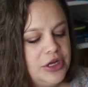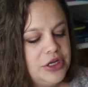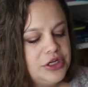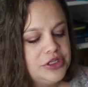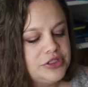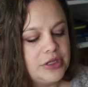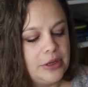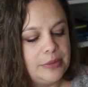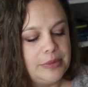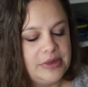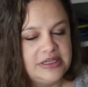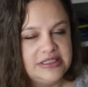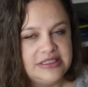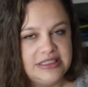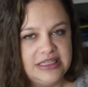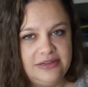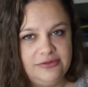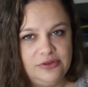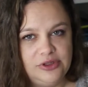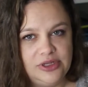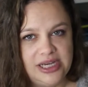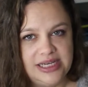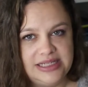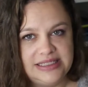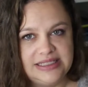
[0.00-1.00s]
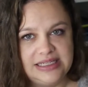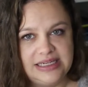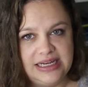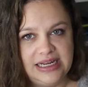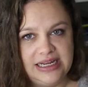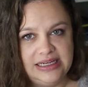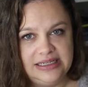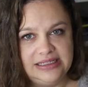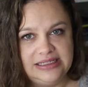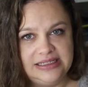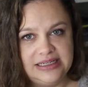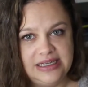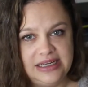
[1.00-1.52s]
so I wanted to give you guys an
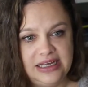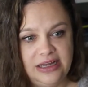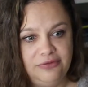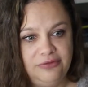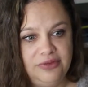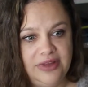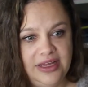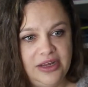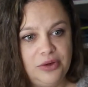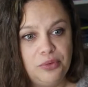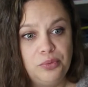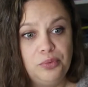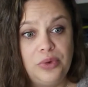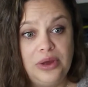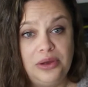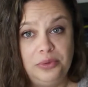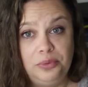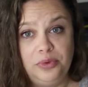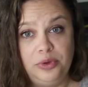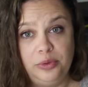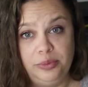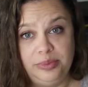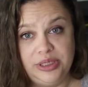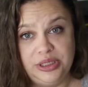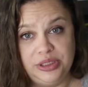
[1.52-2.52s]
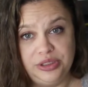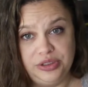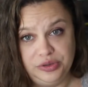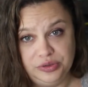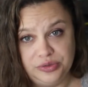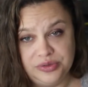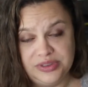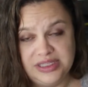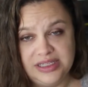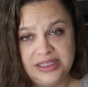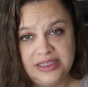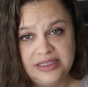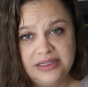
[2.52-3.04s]
idea of like what we'll be
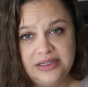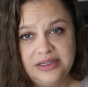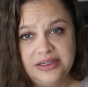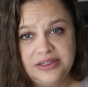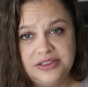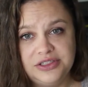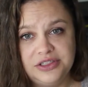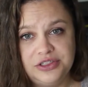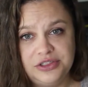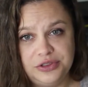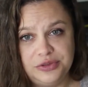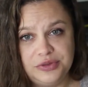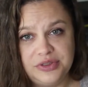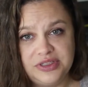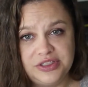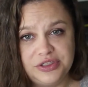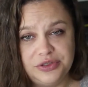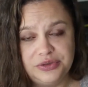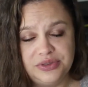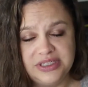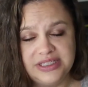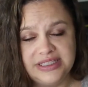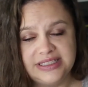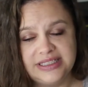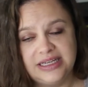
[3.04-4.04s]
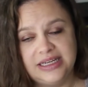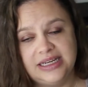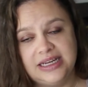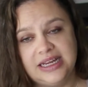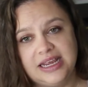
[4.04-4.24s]
using to do this unit study,